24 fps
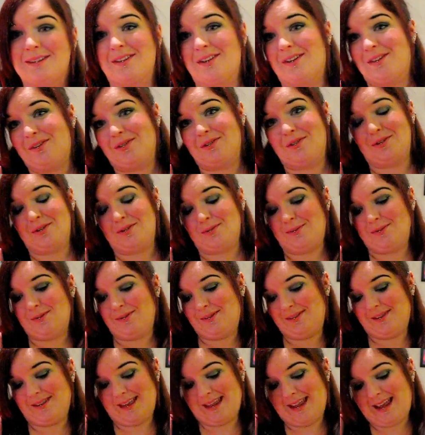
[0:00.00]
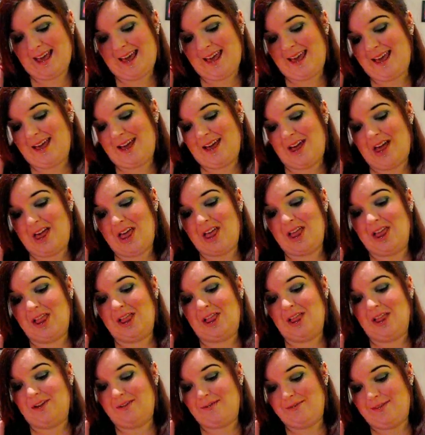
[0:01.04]
skull and cross one, and I
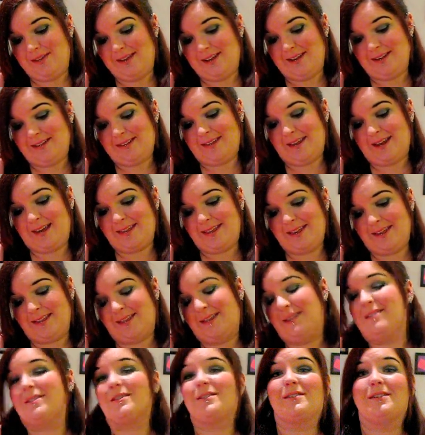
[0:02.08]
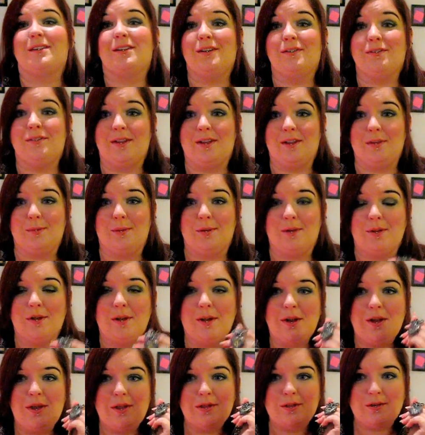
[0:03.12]
love this. I think these are still available.
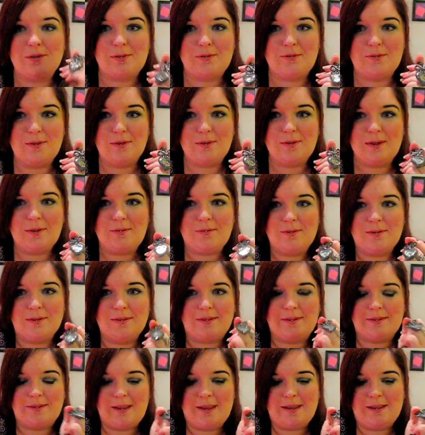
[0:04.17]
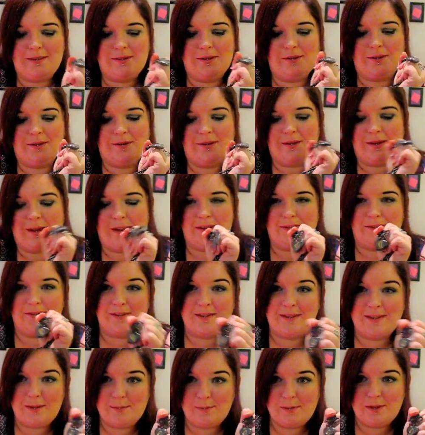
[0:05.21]
There's a few different designs that are kind of
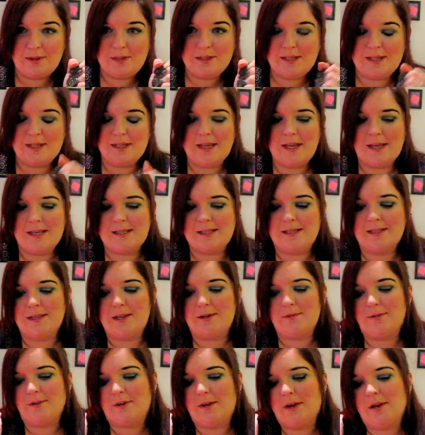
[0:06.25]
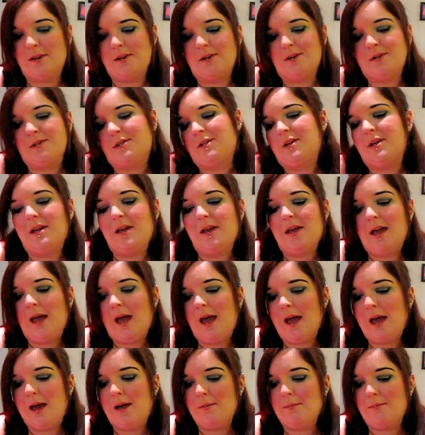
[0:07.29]
similar to this in different colours,
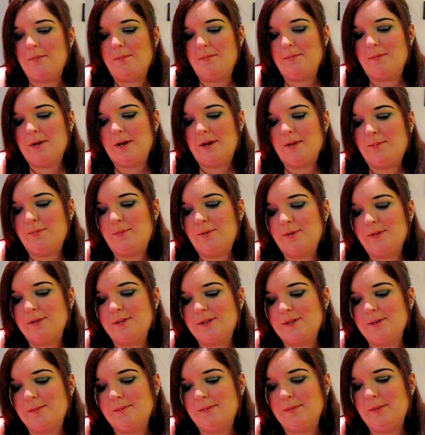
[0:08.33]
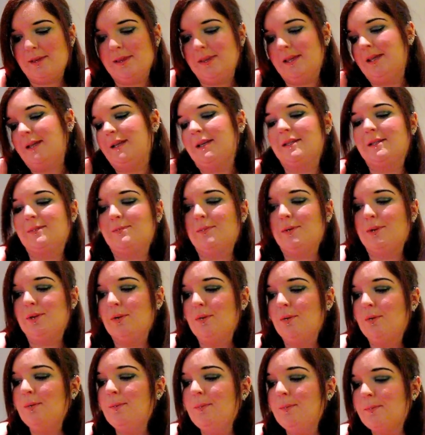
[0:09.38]
but I'll put some links
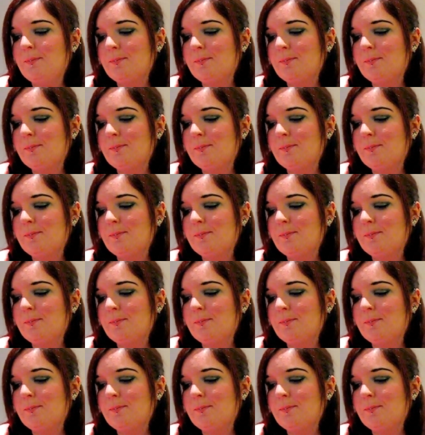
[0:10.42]
below.